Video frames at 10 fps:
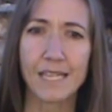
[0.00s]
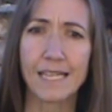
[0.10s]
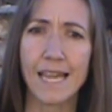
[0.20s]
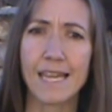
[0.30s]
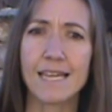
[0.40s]

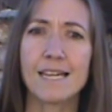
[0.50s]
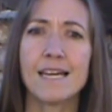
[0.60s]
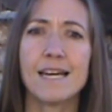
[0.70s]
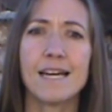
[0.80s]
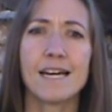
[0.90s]
Okay,
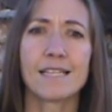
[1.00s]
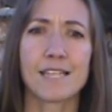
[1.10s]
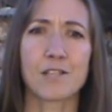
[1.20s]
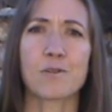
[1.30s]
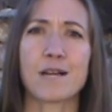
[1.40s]

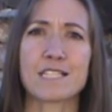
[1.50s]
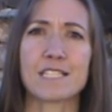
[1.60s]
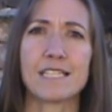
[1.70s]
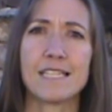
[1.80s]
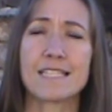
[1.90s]
another
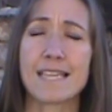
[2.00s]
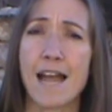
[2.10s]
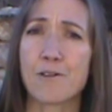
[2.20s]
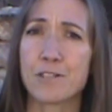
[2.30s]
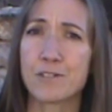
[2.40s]
question is,
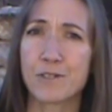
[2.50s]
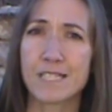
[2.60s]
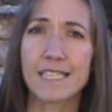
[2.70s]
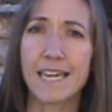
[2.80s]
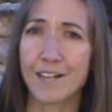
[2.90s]
how are you going
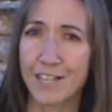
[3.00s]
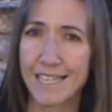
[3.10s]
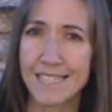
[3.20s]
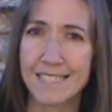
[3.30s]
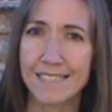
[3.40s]
to carry
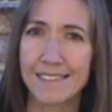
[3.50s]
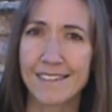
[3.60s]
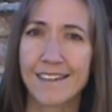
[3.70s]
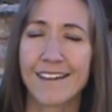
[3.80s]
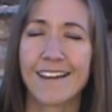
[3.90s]
it?
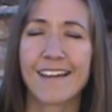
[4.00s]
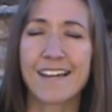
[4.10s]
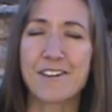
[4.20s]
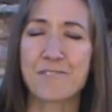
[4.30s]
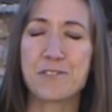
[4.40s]

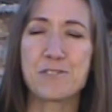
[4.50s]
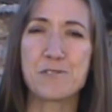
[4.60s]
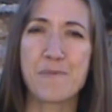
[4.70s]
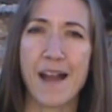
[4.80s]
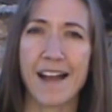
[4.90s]
If you
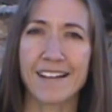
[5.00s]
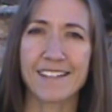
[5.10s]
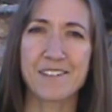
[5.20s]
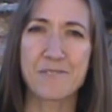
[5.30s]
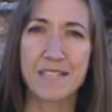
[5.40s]
do pack
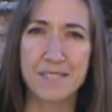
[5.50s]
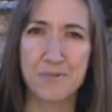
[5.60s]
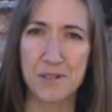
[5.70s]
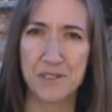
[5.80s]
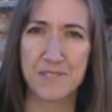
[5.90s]
a week's
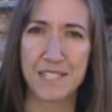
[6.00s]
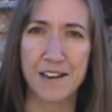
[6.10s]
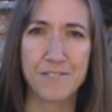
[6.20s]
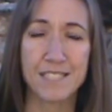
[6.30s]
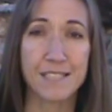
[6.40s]
worth of
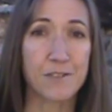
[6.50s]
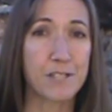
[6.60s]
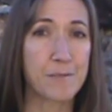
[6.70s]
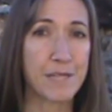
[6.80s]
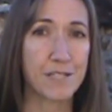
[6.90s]
stuff, is it
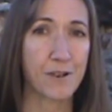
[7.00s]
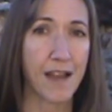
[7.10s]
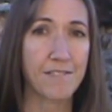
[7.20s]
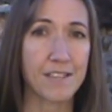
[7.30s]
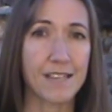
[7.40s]
going to be too
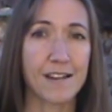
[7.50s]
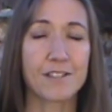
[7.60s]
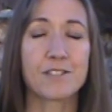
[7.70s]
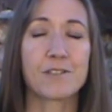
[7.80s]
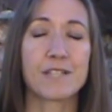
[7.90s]
heavy? Are
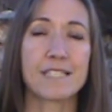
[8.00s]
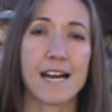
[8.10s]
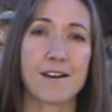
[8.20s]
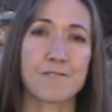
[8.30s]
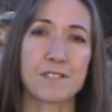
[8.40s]
you going to
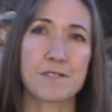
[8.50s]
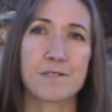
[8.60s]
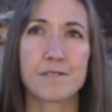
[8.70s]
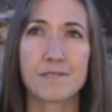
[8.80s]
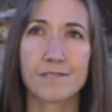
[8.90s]
have to
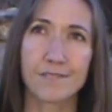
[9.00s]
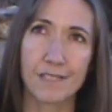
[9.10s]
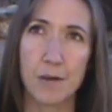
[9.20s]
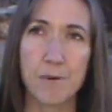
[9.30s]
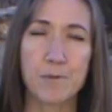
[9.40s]

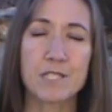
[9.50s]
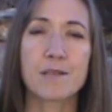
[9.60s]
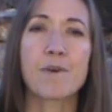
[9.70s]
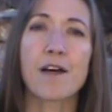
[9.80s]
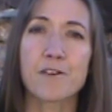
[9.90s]
come up with
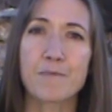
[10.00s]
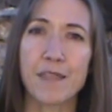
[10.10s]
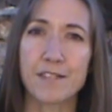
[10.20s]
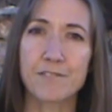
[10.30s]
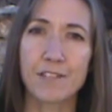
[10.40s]
some other
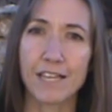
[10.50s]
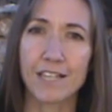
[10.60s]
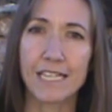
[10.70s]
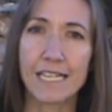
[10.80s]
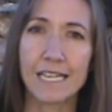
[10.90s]
method of
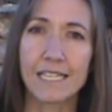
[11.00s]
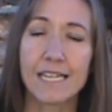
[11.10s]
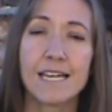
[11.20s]
carrying it?